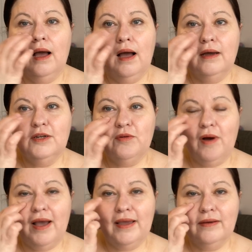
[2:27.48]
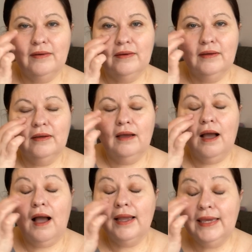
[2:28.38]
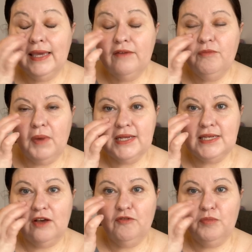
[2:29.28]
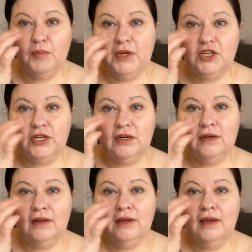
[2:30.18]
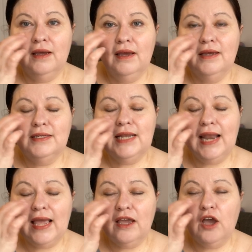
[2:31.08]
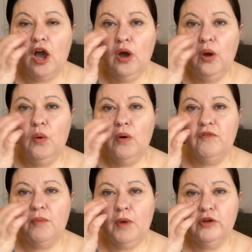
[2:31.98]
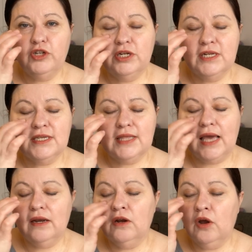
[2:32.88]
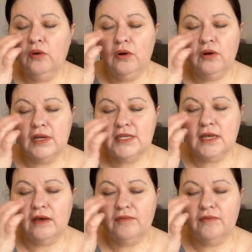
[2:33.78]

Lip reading: Under eye, I give myself permission to let go of emotions that no longer serve